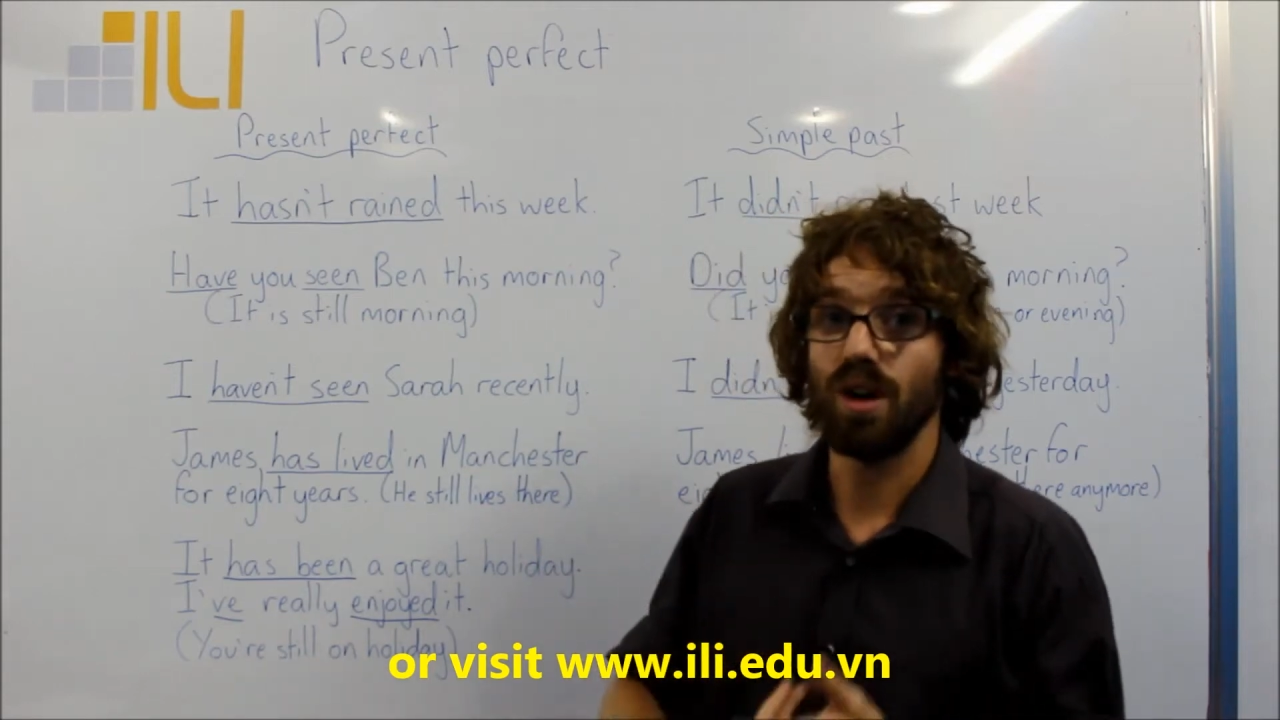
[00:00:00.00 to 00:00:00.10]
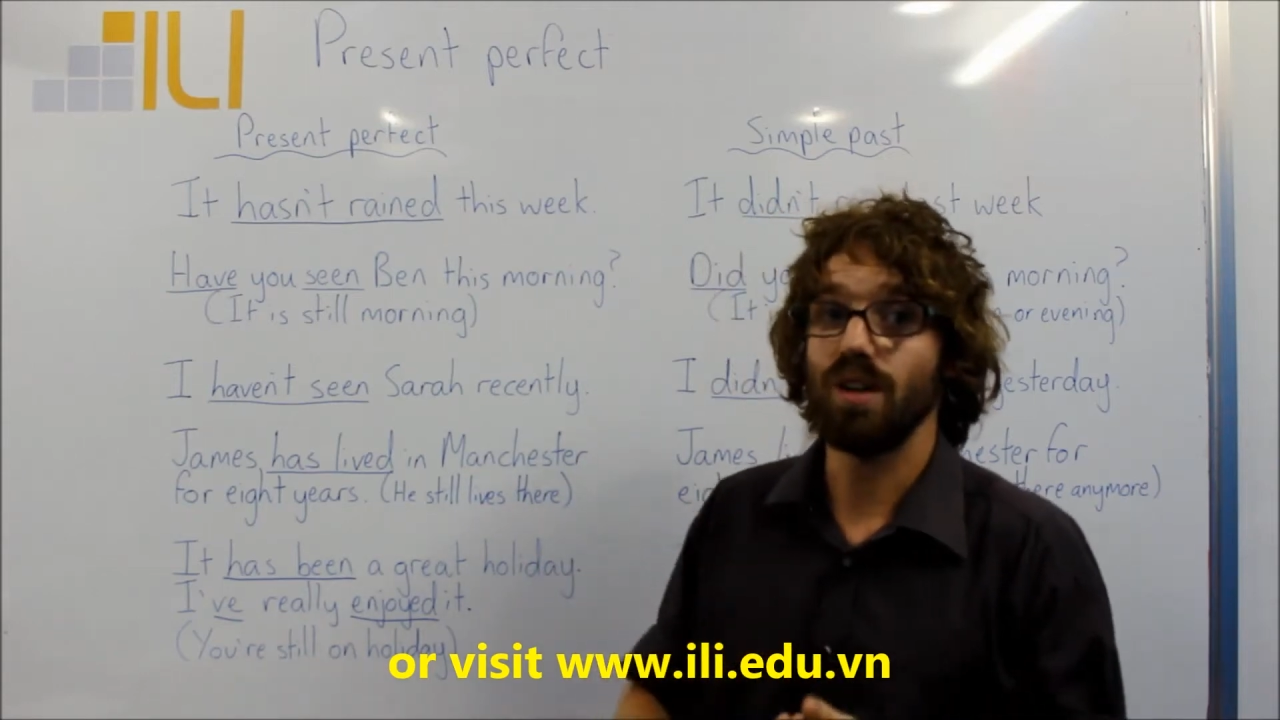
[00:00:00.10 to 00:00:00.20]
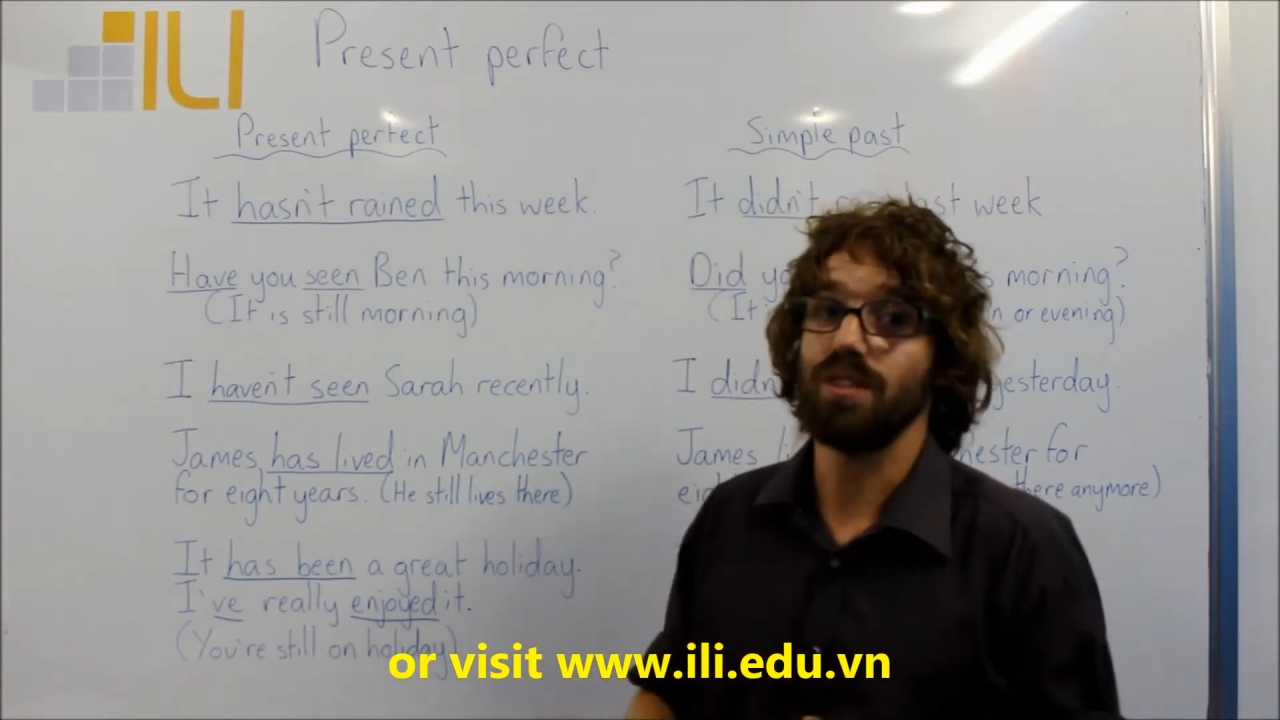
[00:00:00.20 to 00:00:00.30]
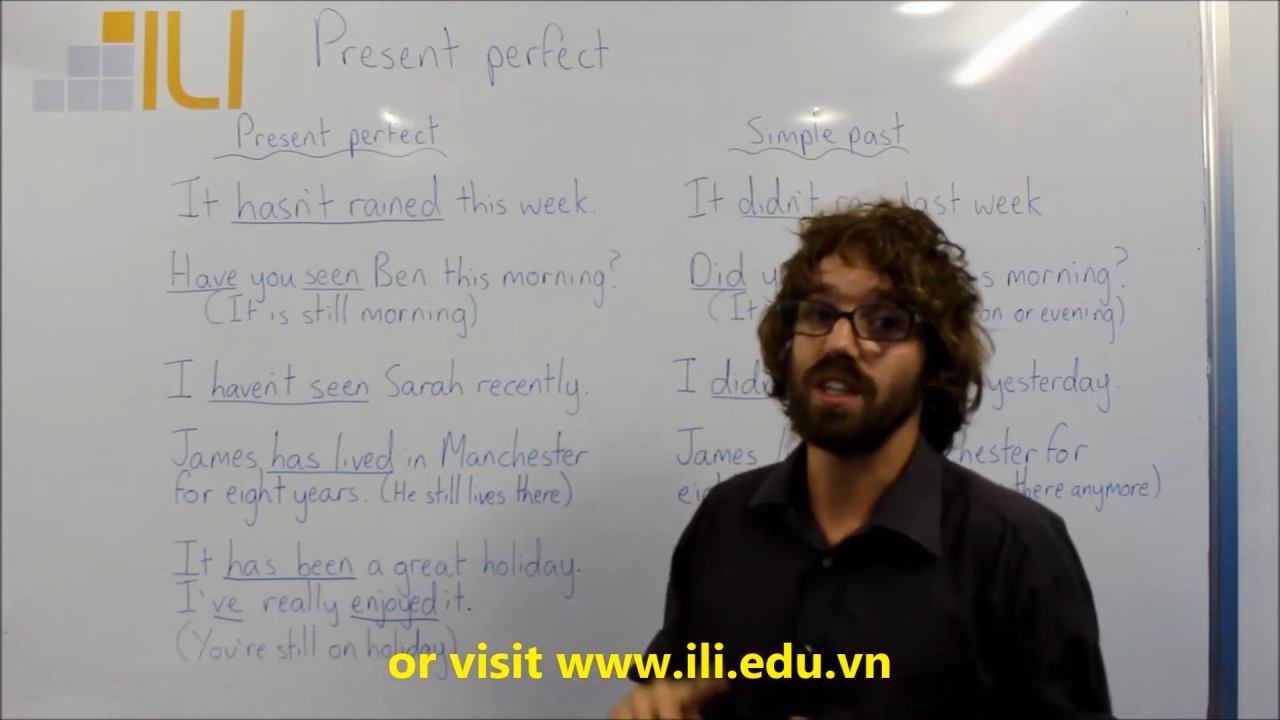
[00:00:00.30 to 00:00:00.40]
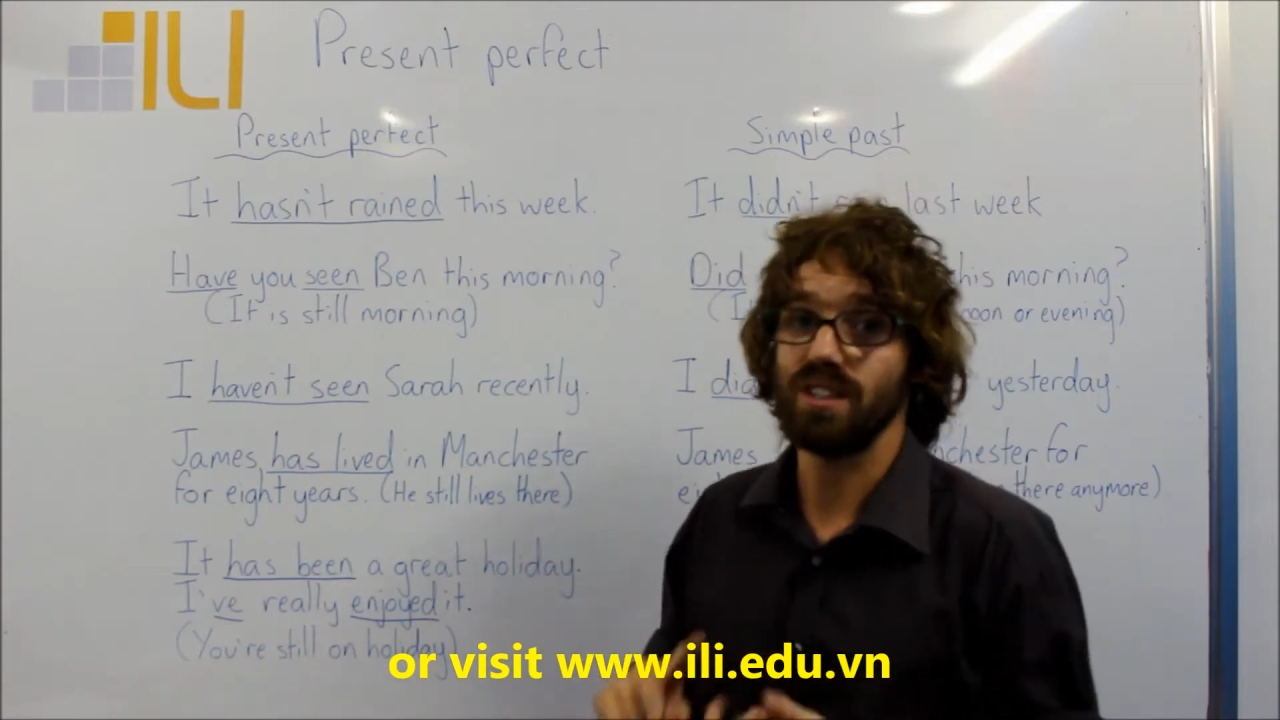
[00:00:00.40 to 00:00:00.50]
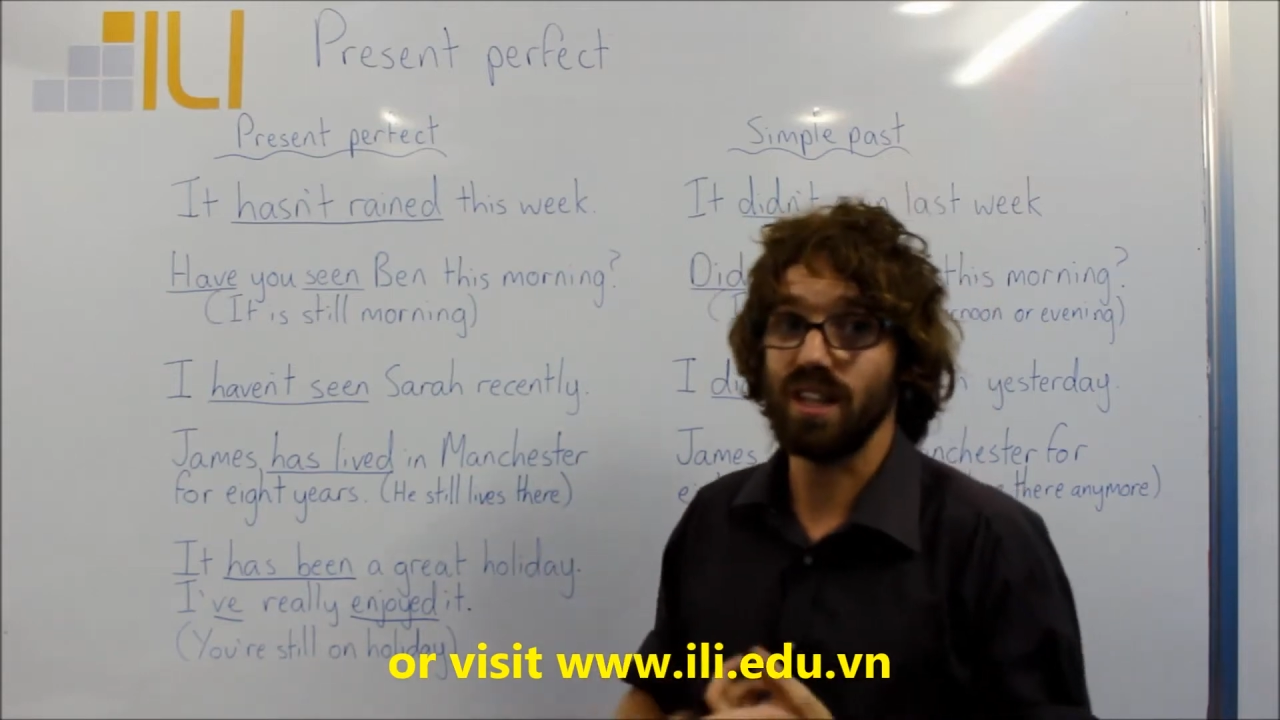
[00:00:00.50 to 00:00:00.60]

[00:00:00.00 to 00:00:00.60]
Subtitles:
perfect